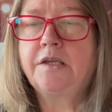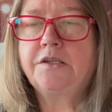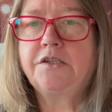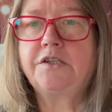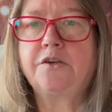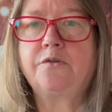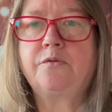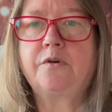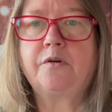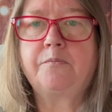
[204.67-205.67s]
So
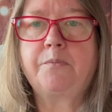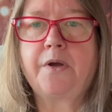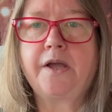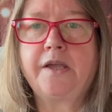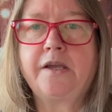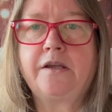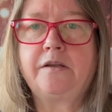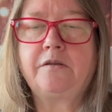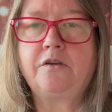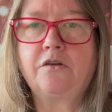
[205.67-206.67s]
by
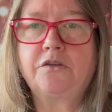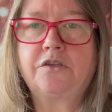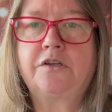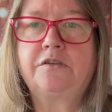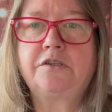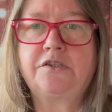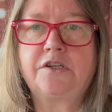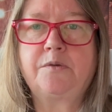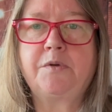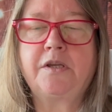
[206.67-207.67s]
not
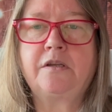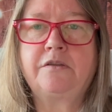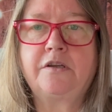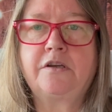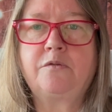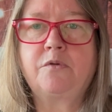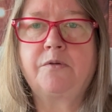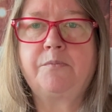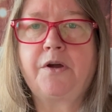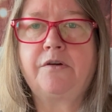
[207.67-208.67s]
disturbing the
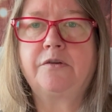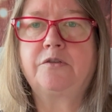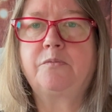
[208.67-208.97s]
earthworm burrows,